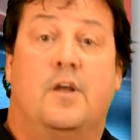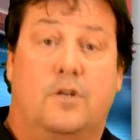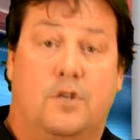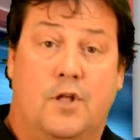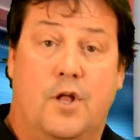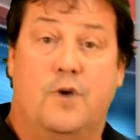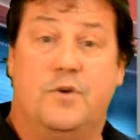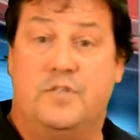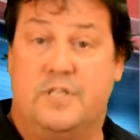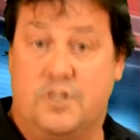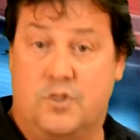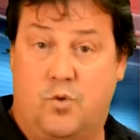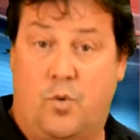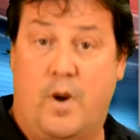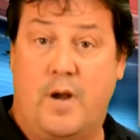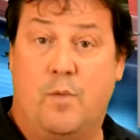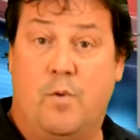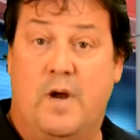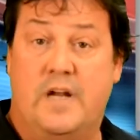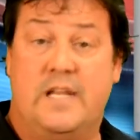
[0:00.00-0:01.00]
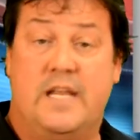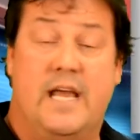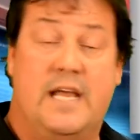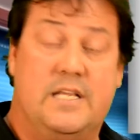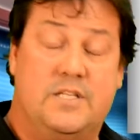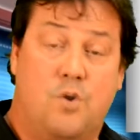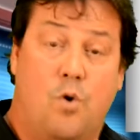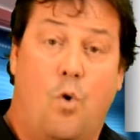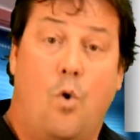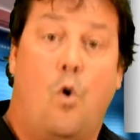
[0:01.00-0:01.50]
close in 21
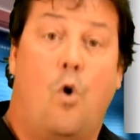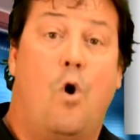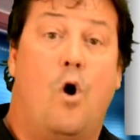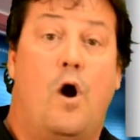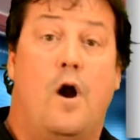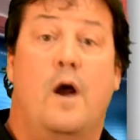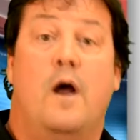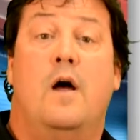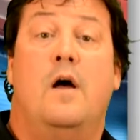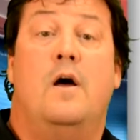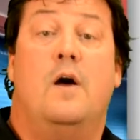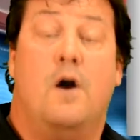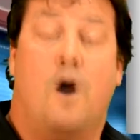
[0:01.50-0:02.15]
days or